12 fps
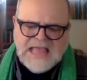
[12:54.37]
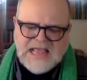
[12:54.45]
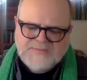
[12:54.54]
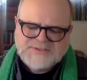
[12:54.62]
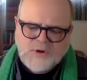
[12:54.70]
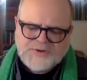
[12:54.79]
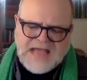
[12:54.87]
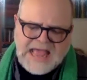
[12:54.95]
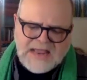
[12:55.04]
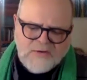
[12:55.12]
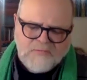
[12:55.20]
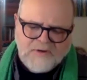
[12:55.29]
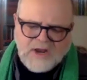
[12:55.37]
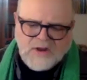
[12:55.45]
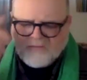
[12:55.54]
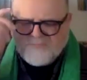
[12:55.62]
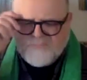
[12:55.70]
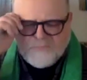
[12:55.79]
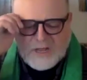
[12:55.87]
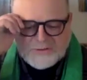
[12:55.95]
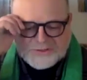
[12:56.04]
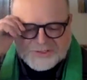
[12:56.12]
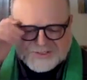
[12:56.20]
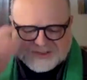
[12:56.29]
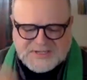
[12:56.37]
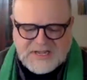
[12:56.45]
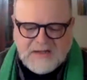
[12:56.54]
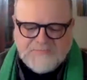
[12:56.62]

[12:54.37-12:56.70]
It was not angry or ferocious,